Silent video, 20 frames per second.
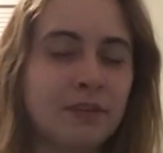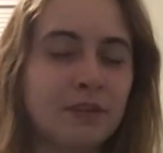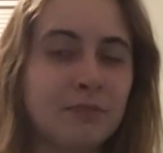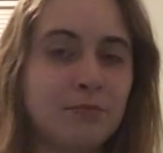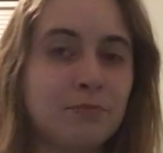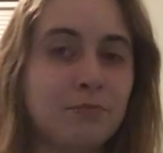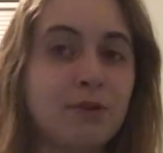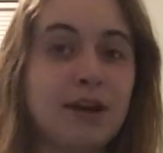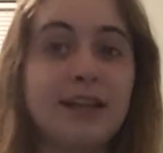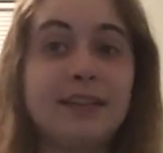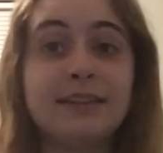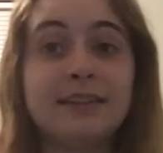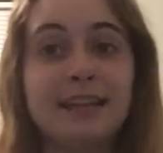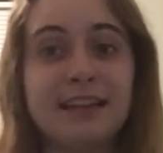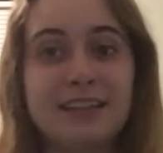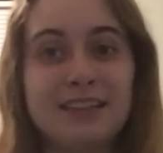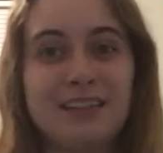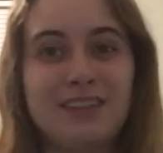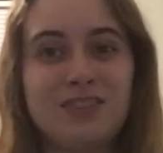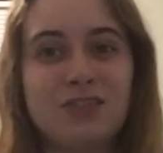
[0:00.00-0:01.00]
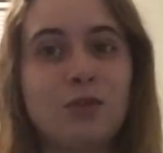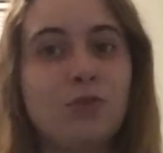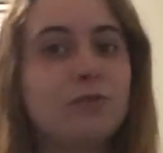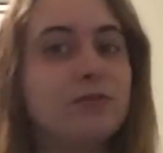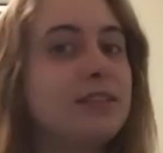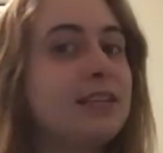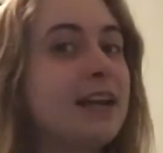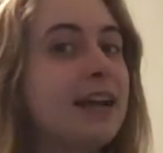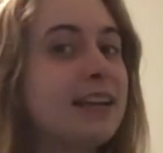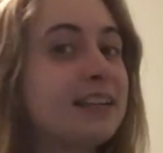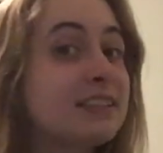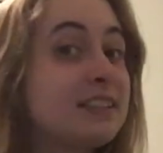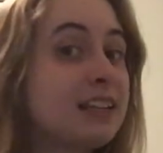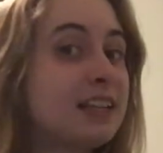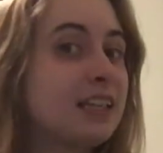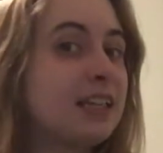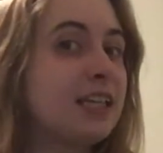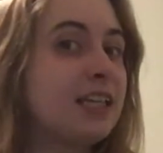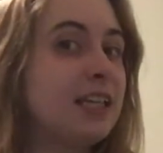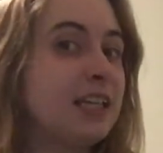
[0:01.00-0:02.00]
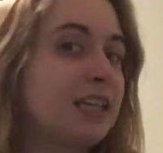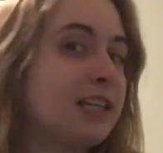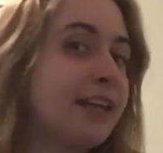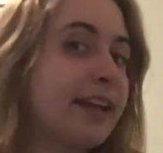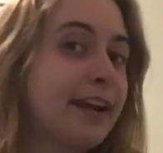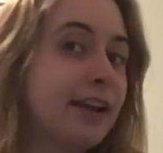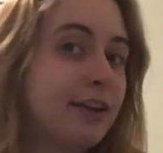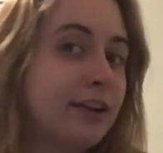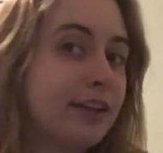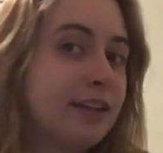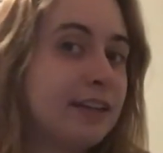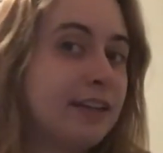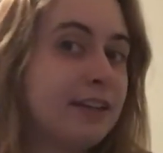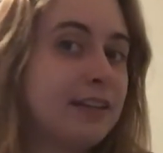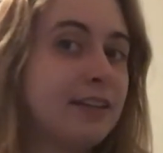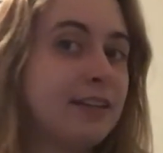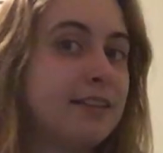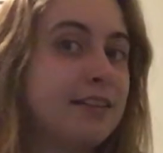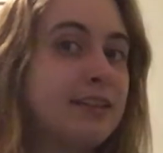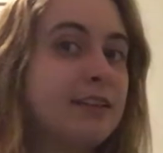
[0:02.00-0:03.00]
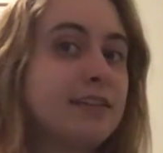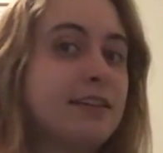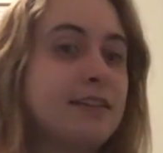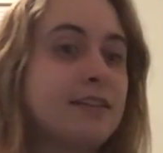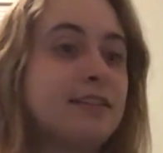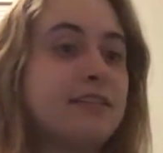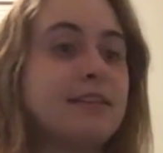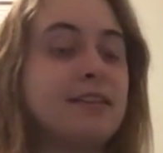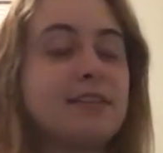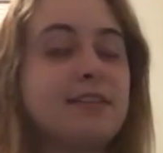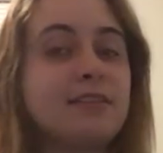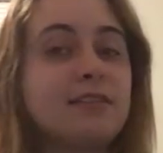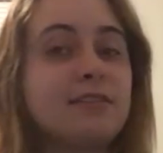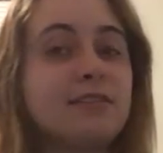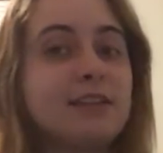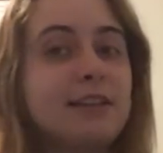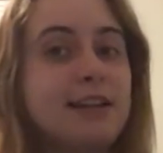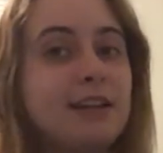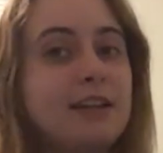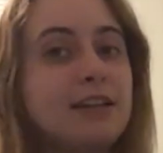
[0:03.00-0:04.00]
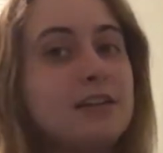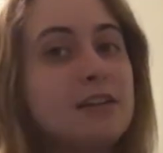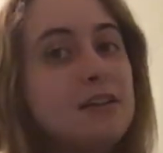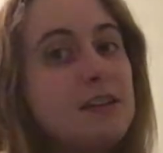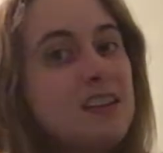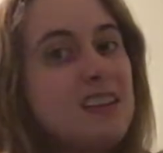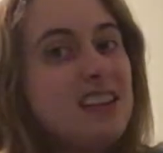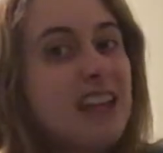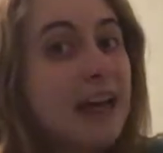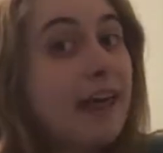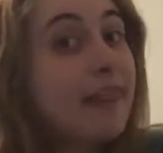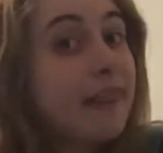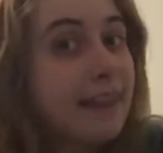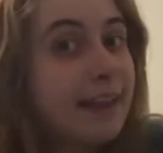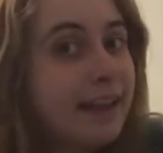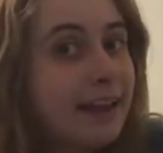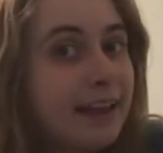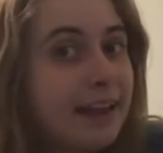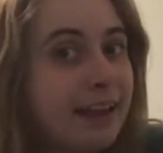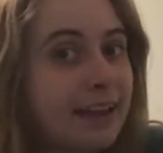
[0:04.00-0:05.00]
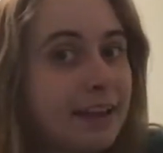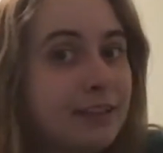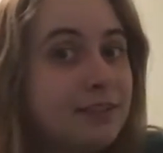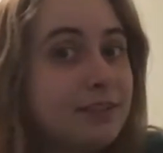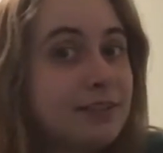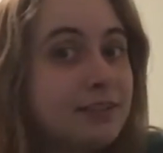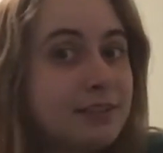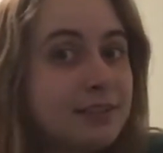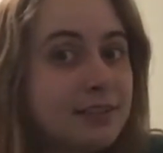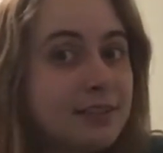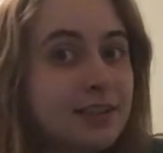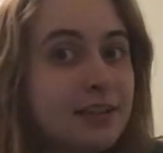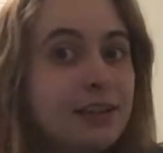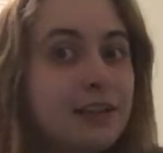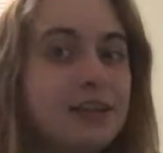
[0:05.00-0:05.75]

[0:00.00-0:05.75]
Bright ladies don't technically inherit anything unless there's like nothing else.